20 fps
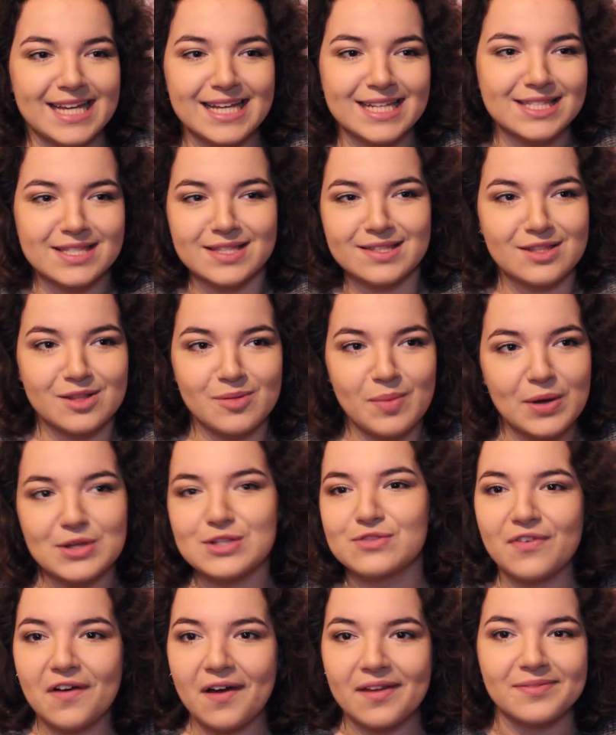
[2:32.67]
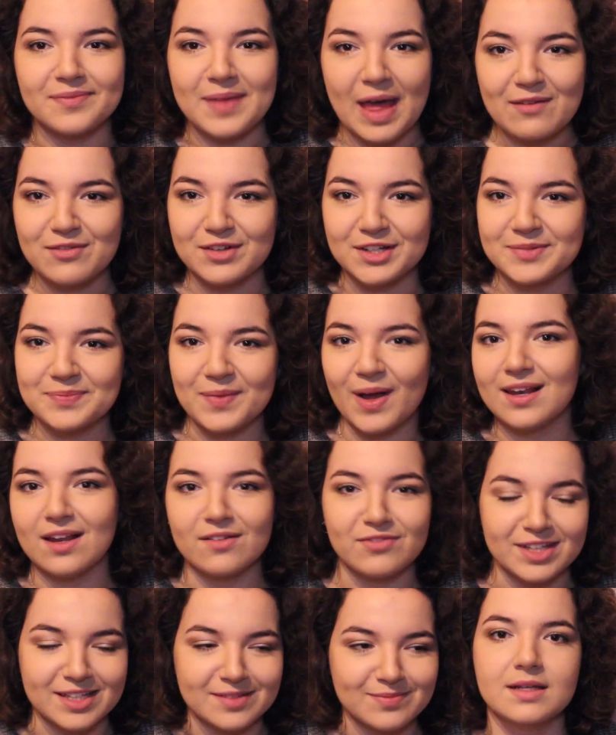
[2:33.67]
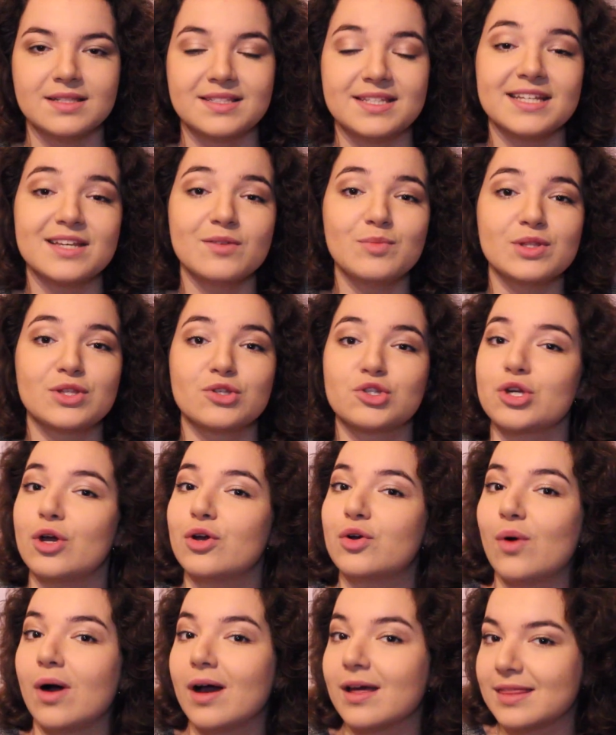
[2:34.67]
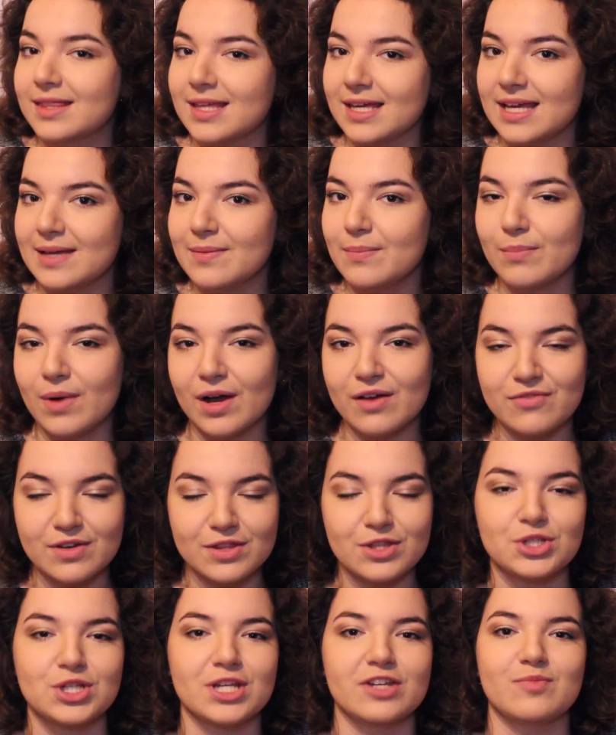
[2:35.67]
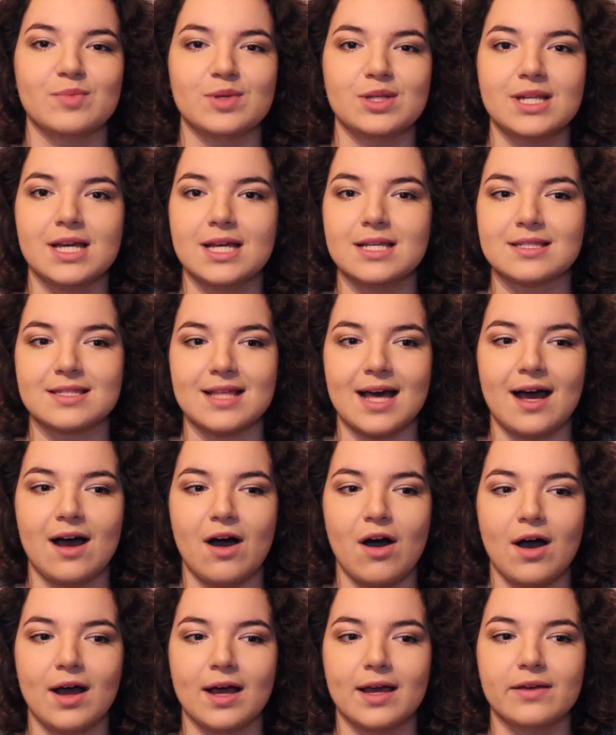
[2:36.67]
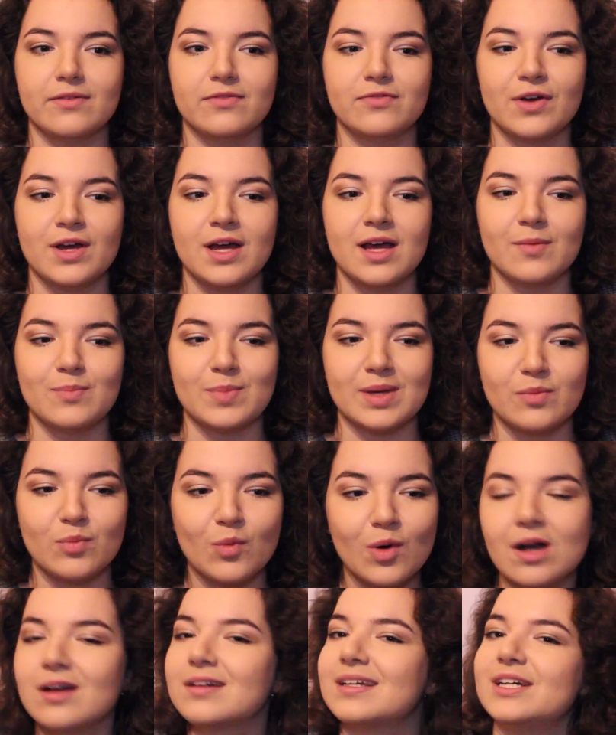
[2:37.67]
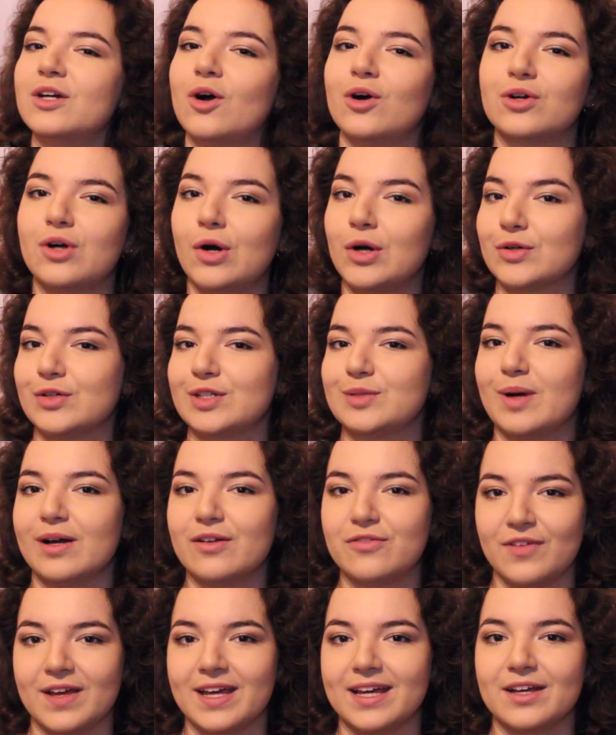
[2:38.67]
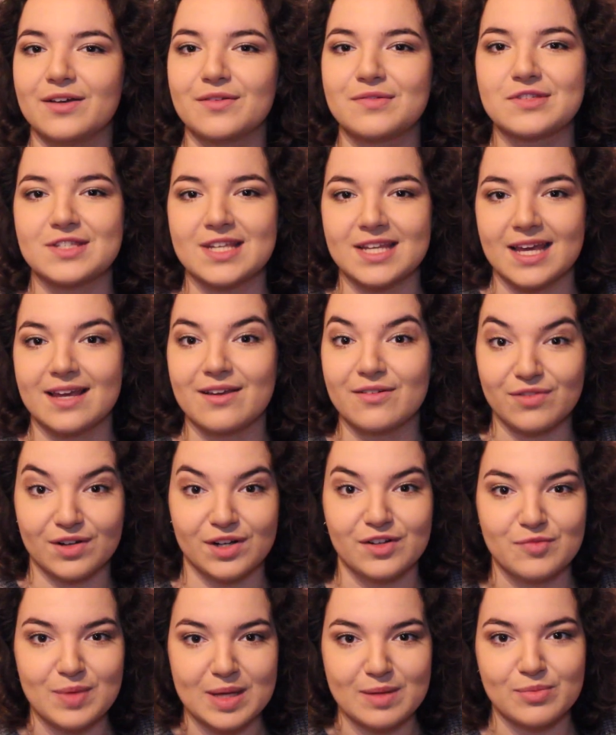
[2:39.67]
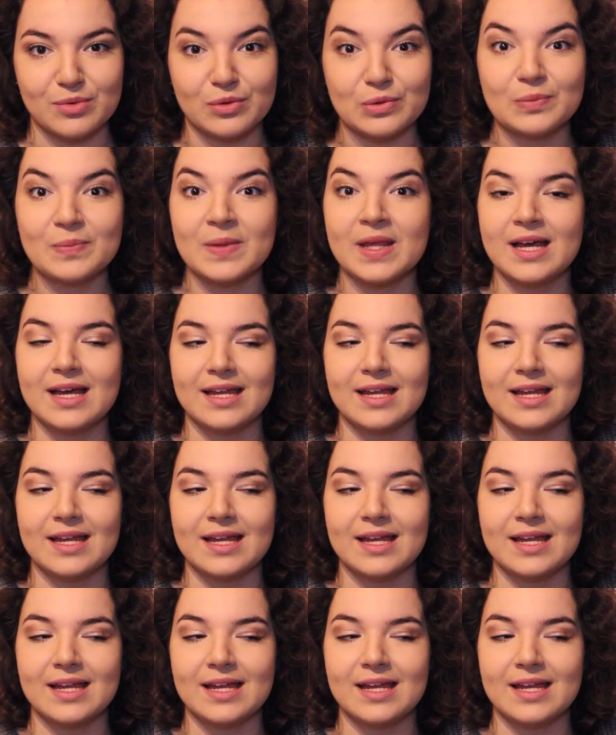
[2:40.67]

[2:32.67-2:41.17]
It's the most fun ever, I love it. Sticking with the show choir theme, my fifth achievement is that I've been working on conquering my fear of singing in front of people.